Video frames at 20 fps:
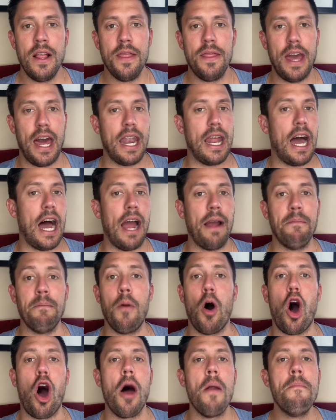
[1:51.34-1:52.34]
that
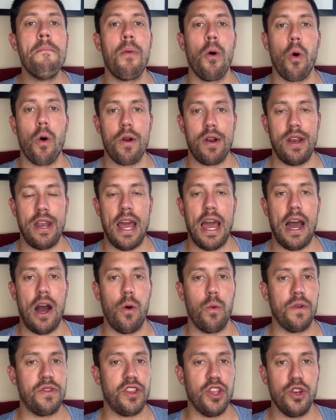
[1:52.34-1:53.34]
I'm on board now
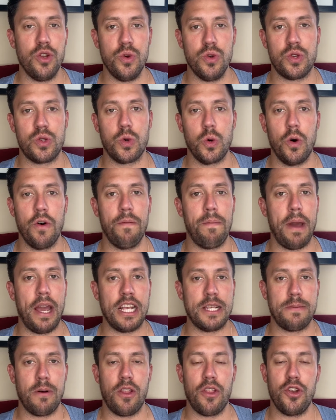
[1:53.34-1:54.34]
with the new school of
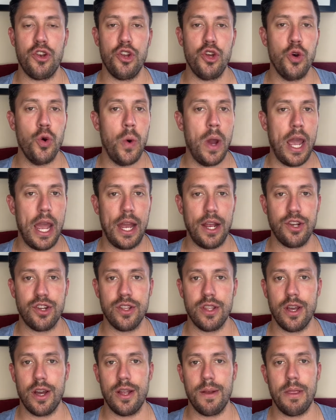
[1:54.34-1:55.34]
baseball, the new age,
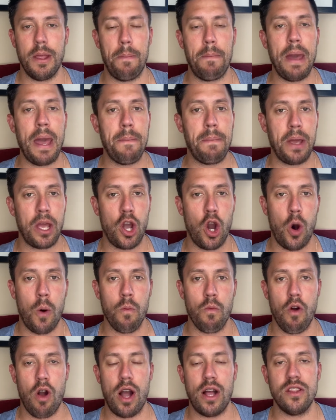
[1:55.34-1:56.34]
the pimping
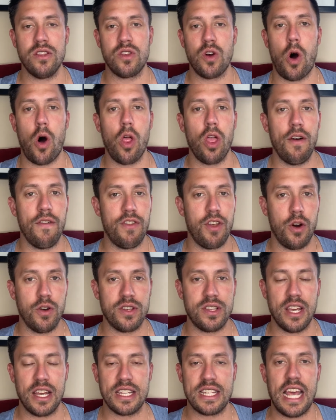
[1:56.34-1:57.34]
home runs, all of
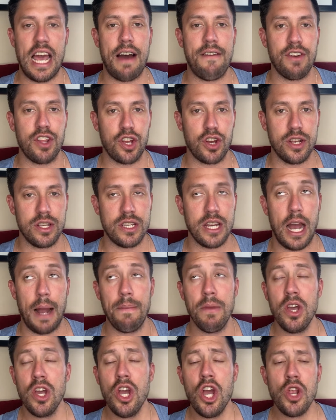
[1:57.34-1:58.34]
those things, having a good
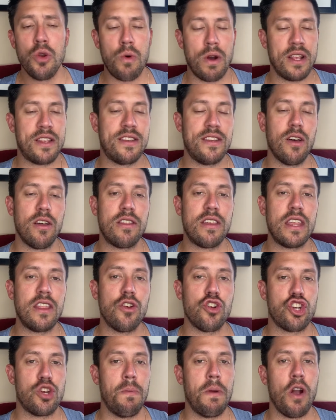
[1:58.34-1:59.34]
time. Do I still think
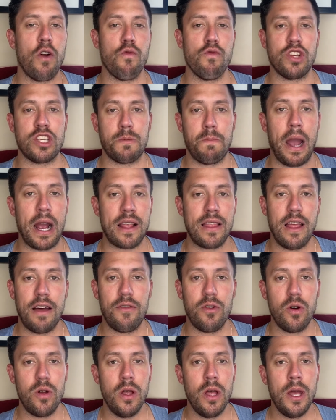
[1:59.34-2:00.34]
there should be a respect
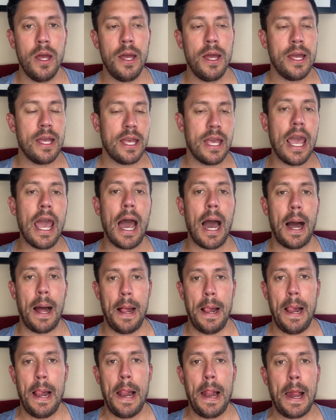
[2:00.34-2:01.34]
level? Yeah.
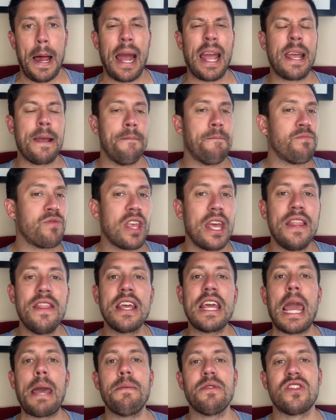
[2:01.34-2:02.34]
Like in
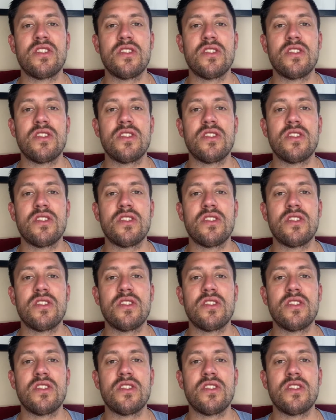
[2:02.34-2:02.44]
the game of